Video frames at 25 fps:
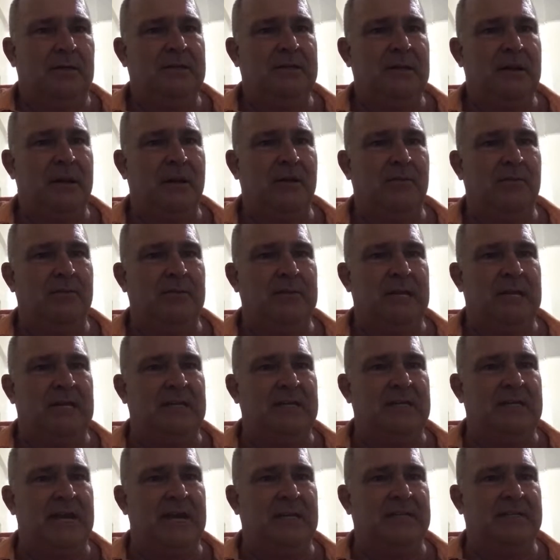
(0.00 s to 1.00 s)
No,
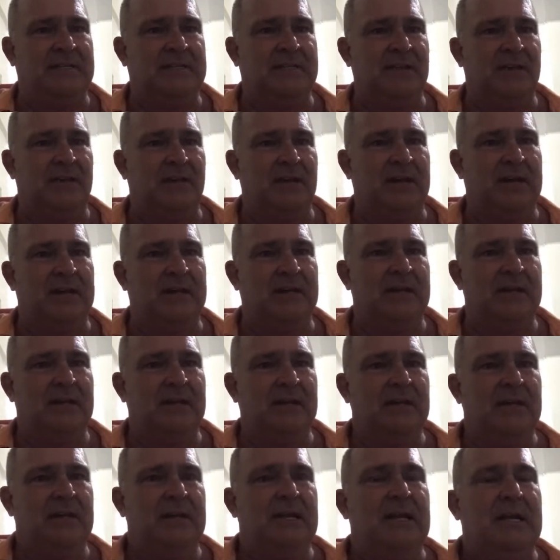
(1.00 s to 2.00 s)
and negatory.
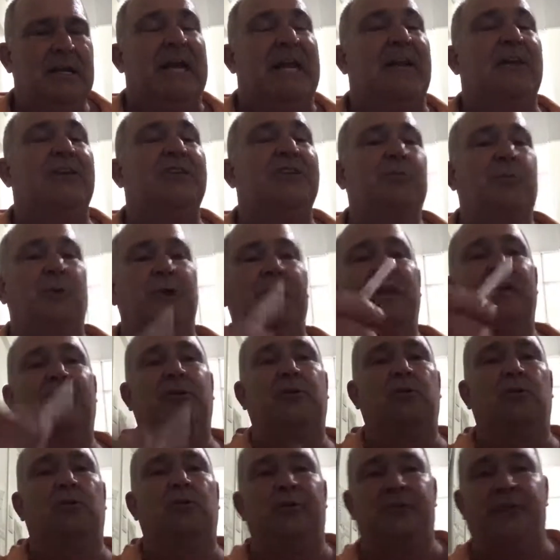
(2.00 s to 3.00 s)
Here's one of
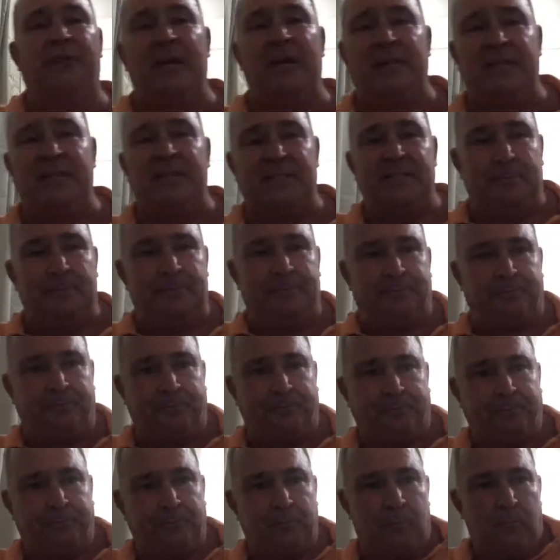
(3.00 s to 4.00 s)
the cool things
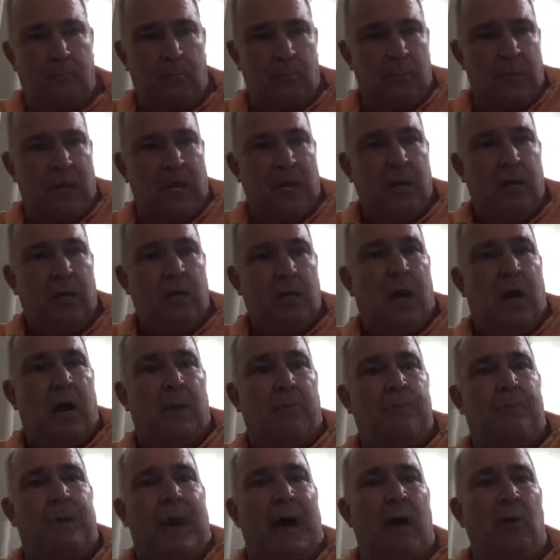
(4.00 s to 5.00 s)

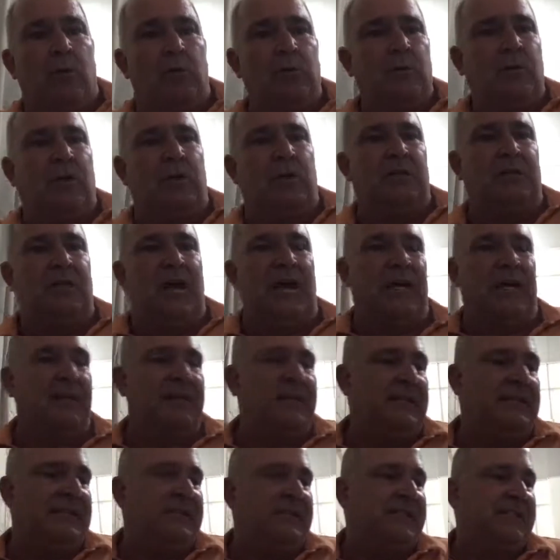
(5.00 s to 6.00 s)
about a lot
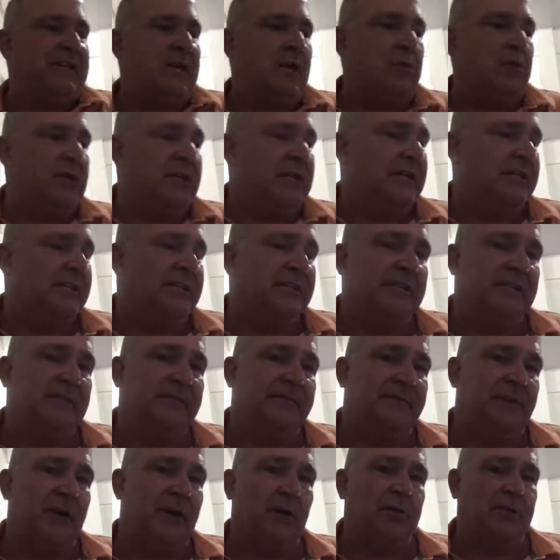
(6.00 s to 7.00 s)
of these tokens,
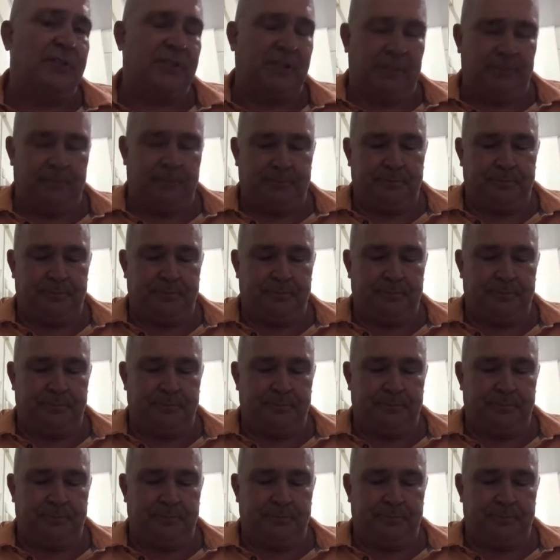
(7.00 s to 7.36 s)
folks.